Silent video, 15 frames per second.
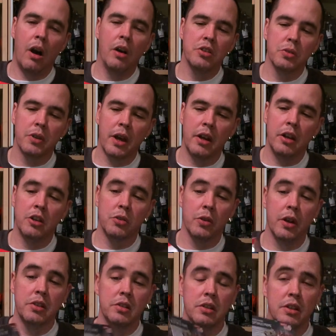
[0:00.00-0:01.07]
also kind of
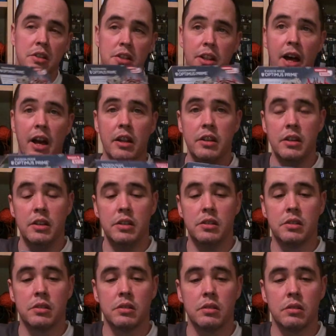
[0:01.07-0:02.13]
interesting because a lot of
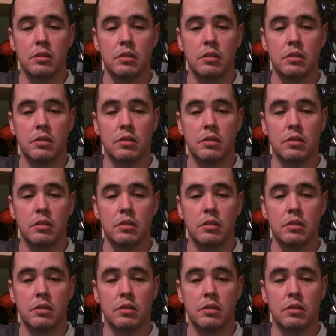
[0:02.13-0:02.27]
these